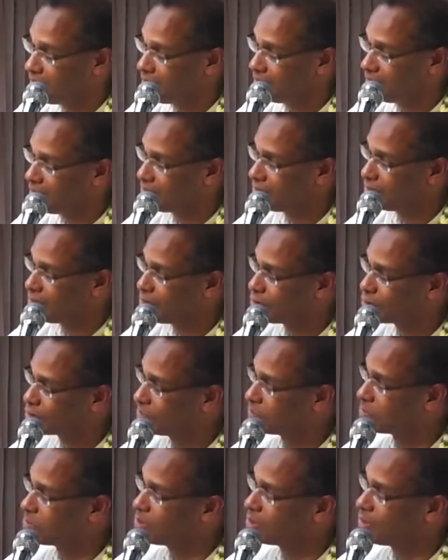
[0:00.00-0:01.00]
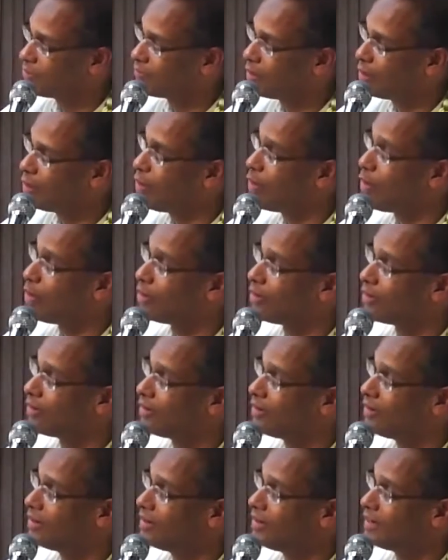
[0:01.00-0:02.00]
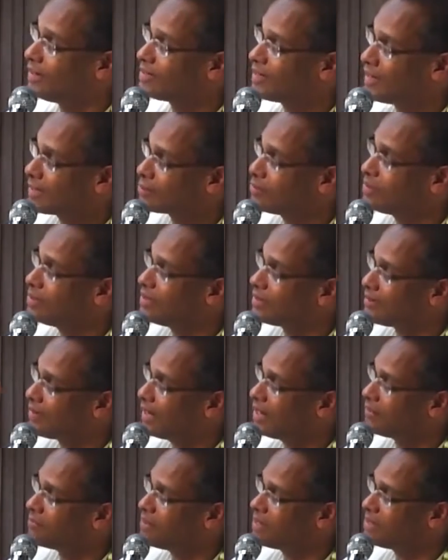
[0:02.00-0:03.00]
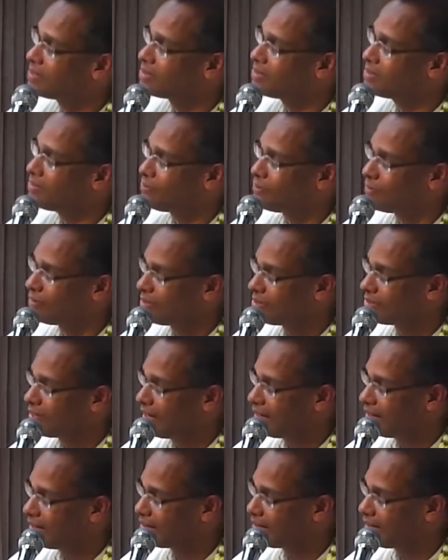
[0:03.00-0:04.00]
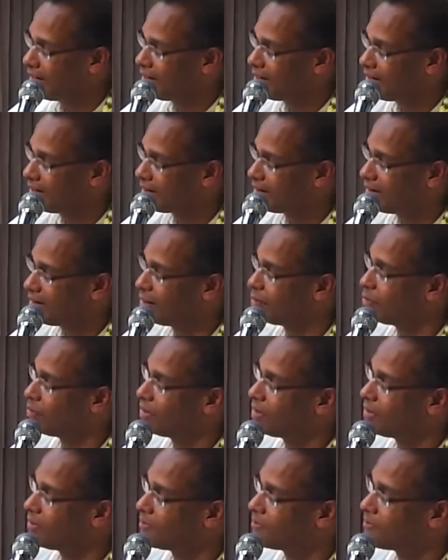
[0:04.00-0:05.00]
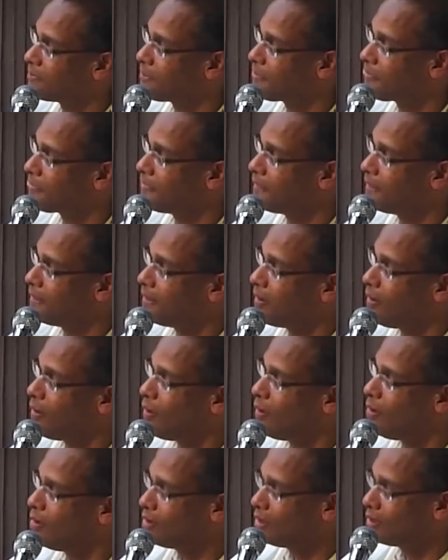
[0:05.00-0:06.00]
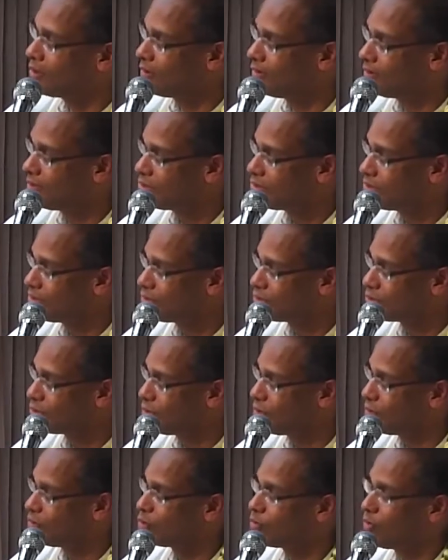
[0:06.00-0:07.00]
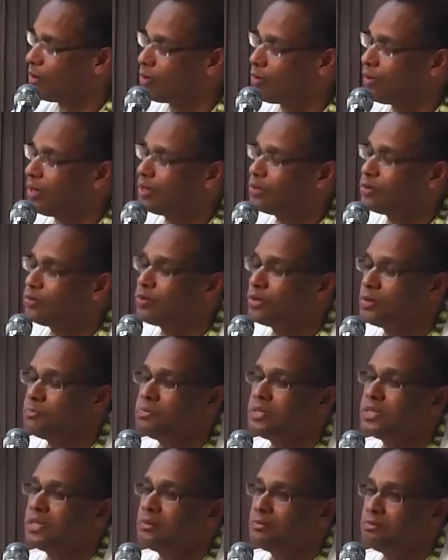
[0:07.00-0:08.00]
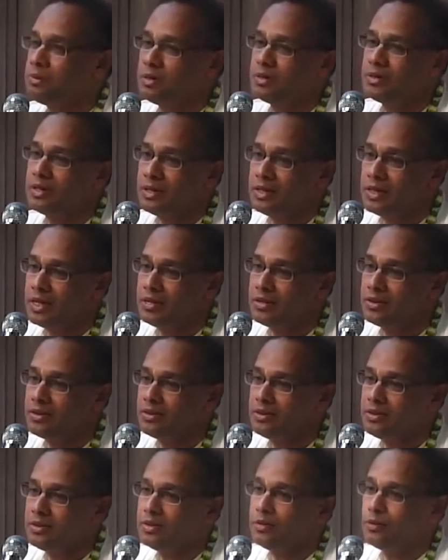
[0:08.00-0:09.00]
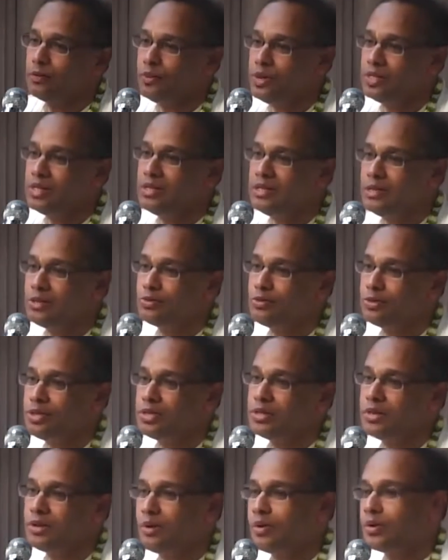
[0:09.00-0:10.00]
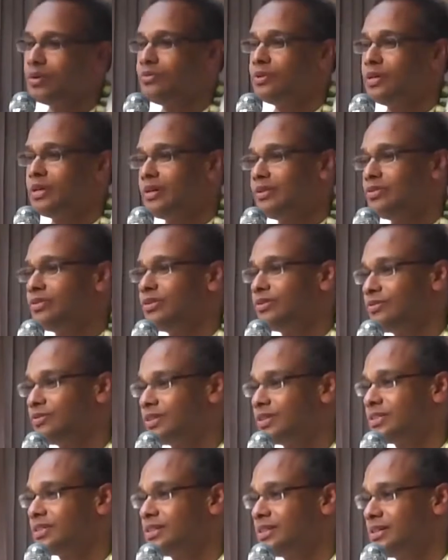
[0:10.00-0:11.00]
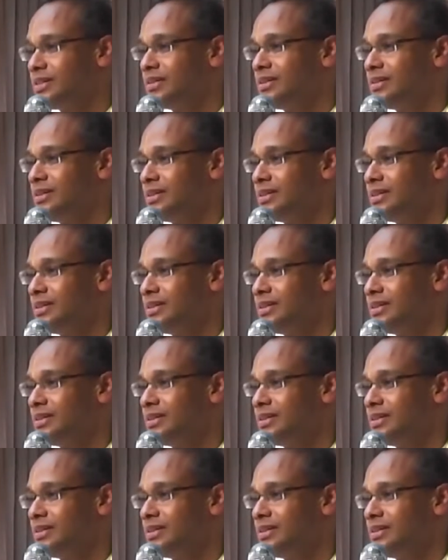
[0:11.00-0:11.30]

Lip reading: This description of the Lord is actually the right medicine for this entire Kali Yuga. All the conditioned souls who are going through repeated birth and death, we need to hear glorification of Krishna.